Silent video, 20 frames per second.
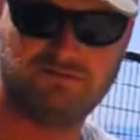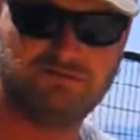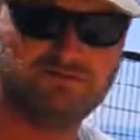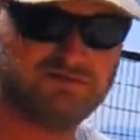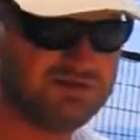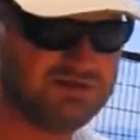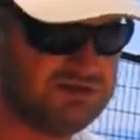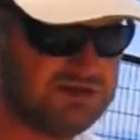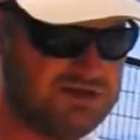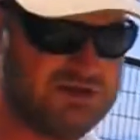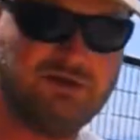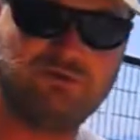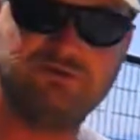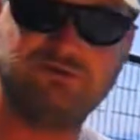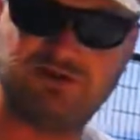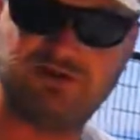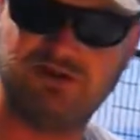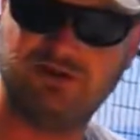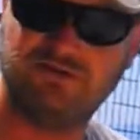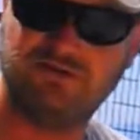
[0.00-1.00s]
the
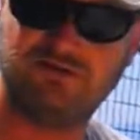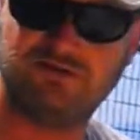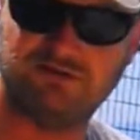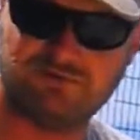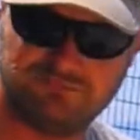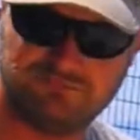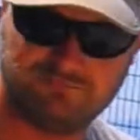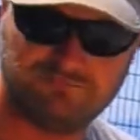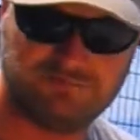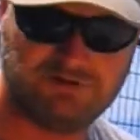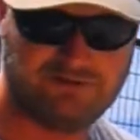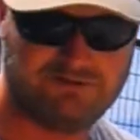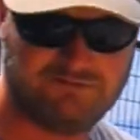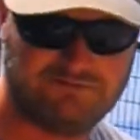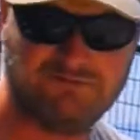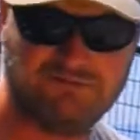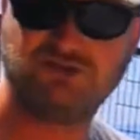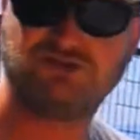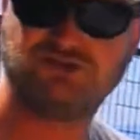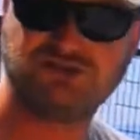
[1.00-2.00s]
outside of the
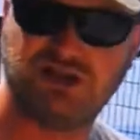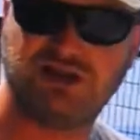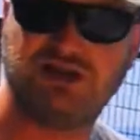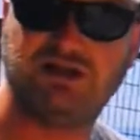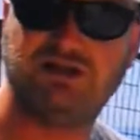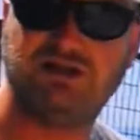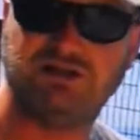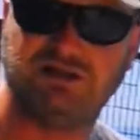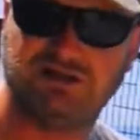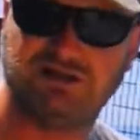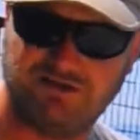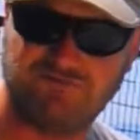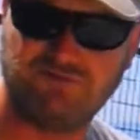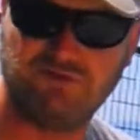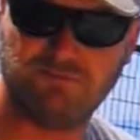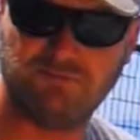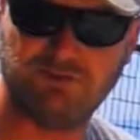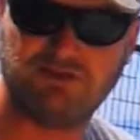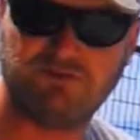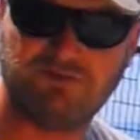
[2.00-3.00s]
shell of
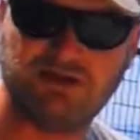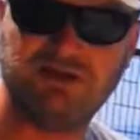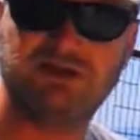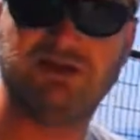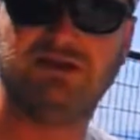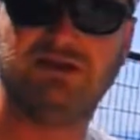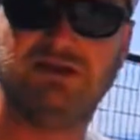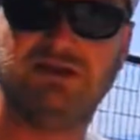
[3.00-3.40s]
the berry,